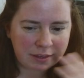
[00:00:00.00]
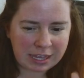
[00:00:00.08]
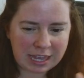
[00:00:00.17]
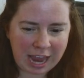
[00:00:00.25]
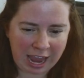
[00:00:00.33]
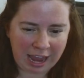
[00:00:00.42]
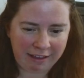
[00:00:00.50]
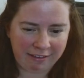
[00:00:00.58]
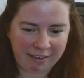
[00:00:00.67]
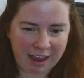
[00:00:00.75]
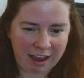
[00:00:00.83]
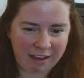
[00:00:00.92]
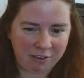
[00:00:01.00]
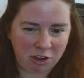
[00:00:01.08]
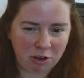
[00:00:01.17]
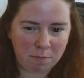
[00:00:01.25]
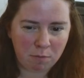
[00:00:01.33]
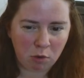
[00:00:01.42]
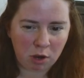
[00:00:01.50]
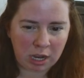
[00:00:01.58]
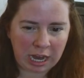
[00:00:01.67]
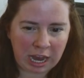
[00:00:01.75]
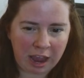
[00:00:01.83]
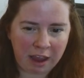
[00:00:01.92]
Nice, nice. Good
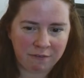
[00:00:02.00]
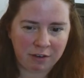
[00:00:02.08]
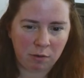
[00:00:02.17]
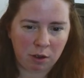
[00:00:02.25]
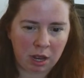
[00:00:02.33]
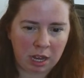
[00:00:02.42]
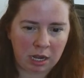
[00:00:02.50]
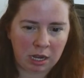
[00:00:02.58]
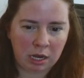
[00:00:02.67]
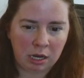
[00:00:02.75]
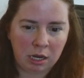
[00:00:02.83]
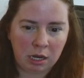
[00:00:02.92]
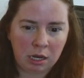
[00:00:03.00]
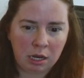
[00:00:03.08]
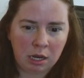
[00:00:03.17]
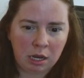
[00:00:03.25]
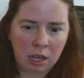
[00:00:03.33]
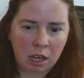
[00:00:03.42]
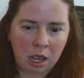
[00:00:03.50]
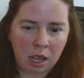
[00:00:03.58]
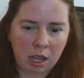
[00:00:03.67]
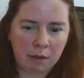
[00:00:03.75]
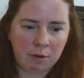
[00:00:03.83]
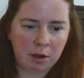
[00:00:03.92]
morning, everyone.
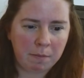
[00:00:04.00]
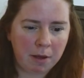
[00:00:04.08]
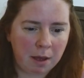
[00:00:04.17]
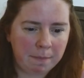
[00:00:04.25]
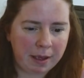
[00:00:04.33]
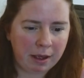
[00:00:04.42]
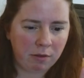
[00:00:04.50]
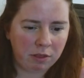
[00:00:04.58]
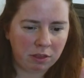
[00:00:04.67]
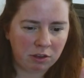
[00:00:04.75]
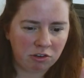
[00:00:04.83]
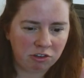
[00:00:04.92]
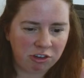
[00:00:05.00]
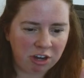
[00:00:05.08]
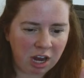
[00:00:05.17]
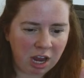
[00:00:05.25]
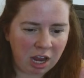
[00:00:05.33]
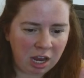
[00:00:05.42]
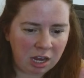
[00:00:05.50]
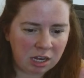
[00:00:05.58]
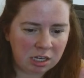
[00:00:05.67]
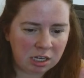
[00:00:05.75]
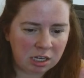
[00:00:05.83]
I'm gonna pop out the chat.